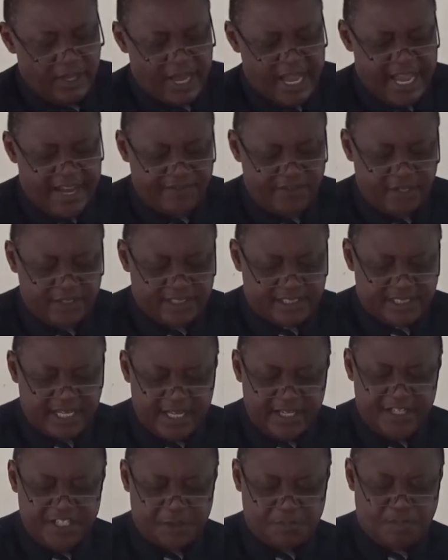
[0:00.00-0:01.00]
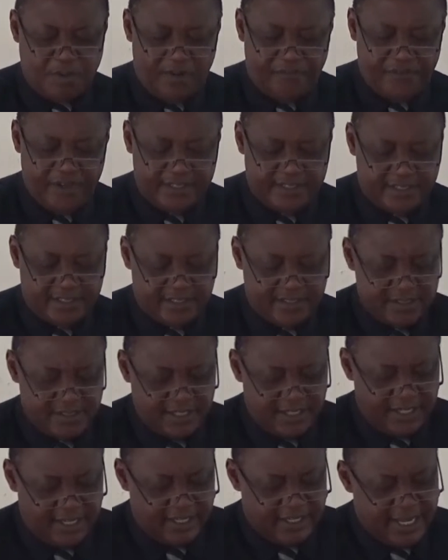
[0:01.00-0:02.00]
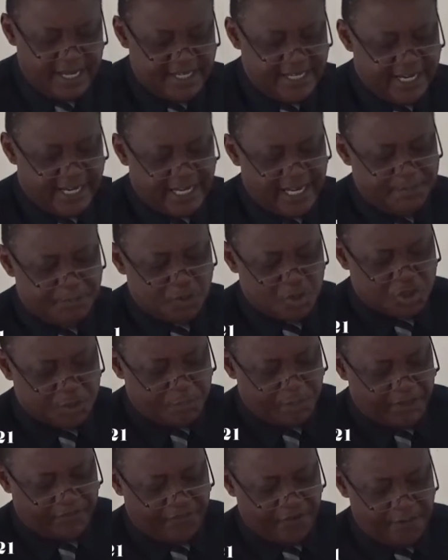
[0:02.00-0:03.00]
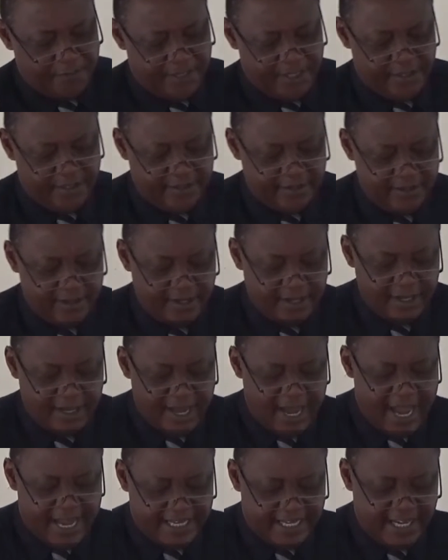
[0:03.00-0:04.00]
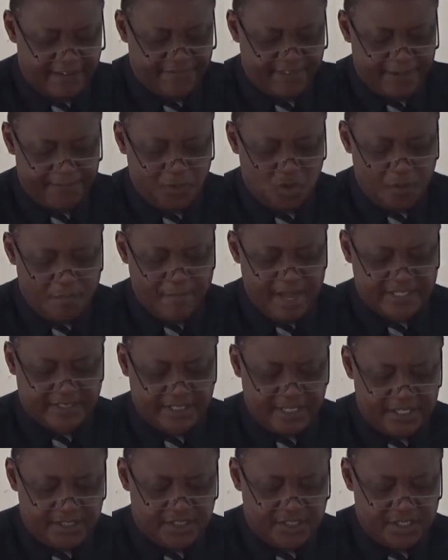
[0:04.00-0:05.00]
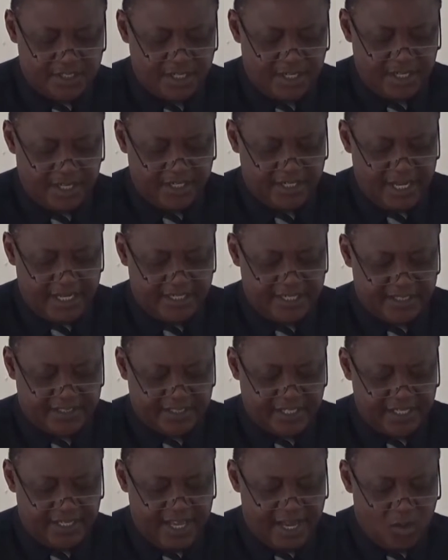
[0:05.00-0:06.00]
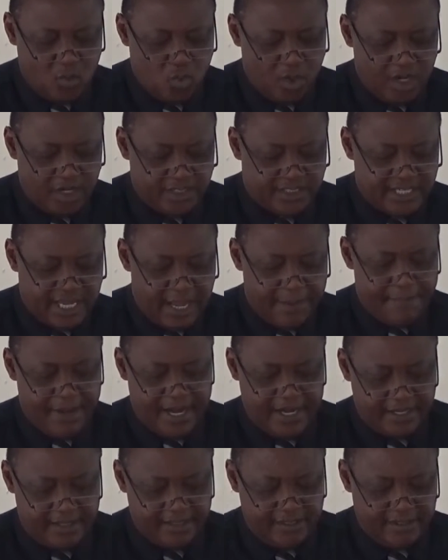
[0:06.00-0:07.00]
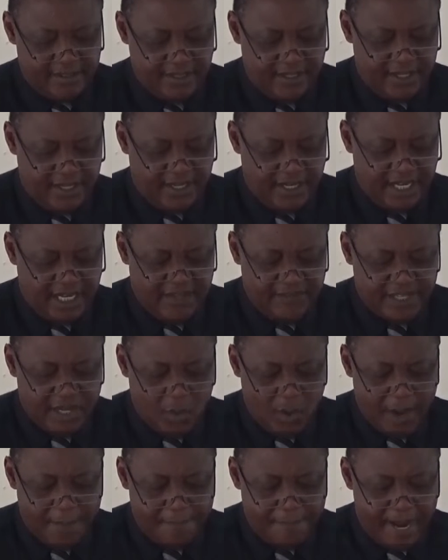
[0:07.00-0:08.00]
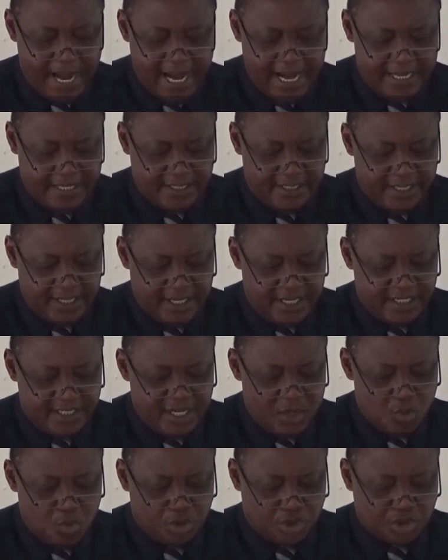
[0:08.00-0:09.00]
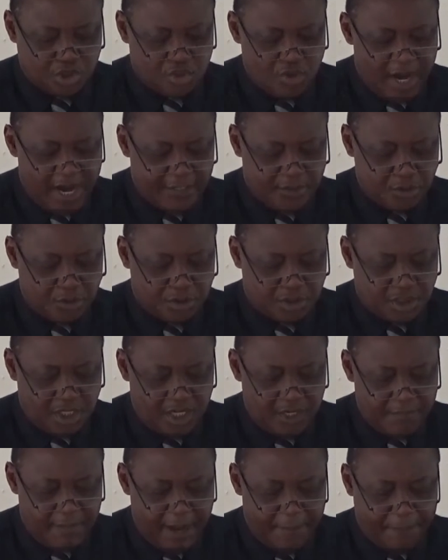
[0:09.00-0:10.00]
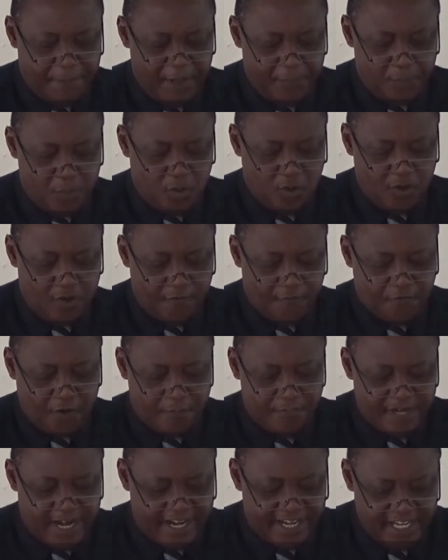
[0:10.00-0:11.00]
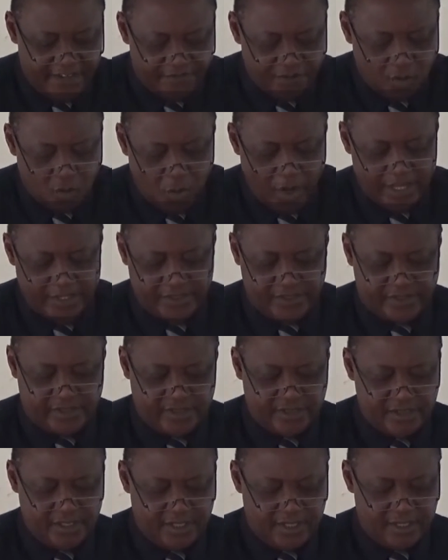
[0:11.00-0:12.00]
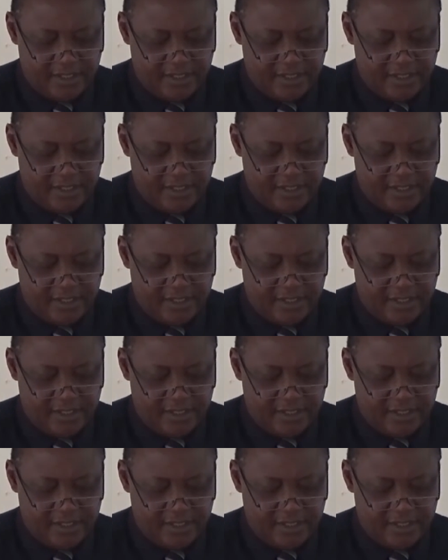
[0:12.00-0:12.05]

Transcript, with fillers: I have not sent these prophets, yet they claim to speak for me. I gave them no message, yet they say their words are mine. If they were mine, they would try to turn my people from their evil ways.